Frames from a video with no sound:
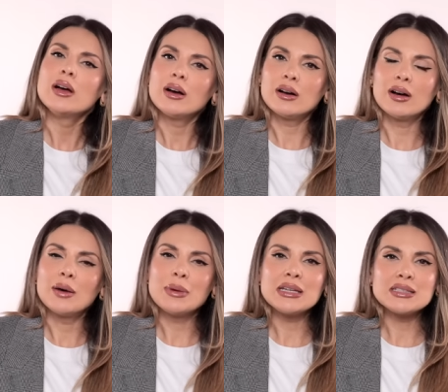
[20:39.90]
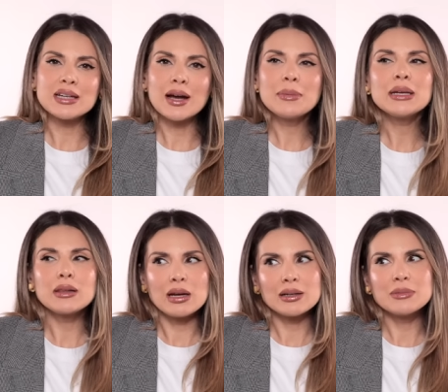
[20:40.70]
uh, amazing. I made a
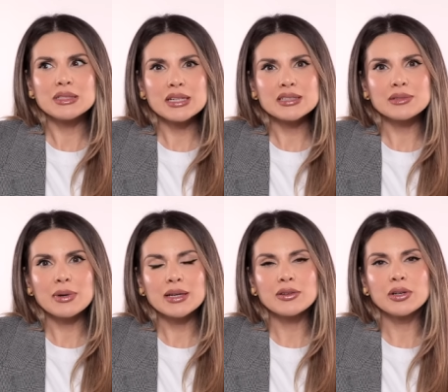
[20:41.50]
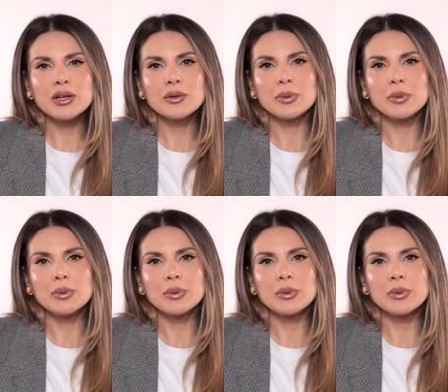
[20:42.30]
lot of mistakes in my career,